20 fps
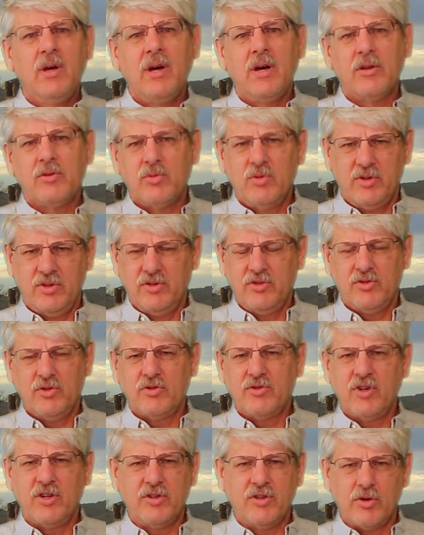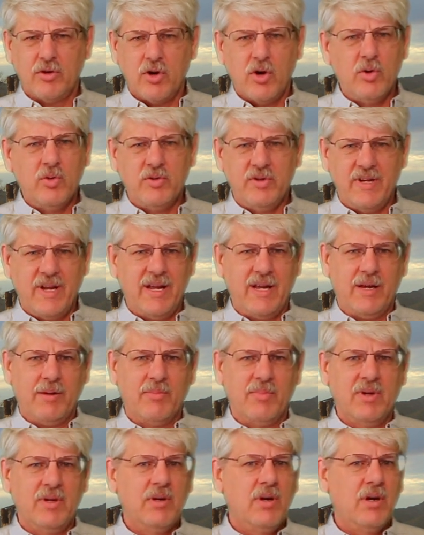That's when you search on your own
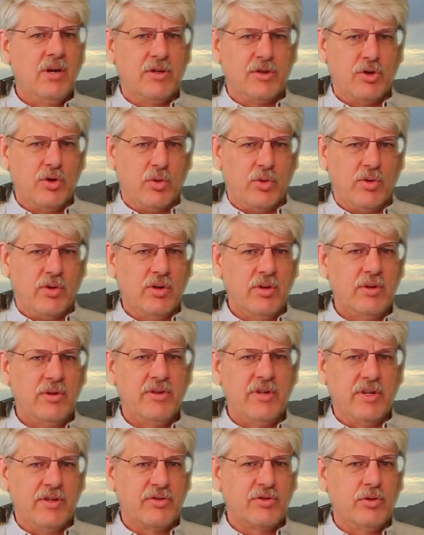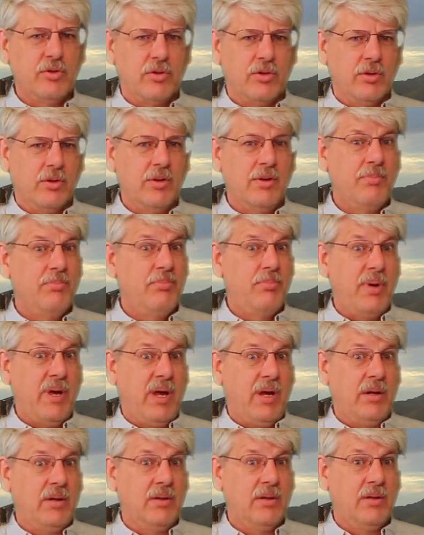name on Google, thus Googlebait.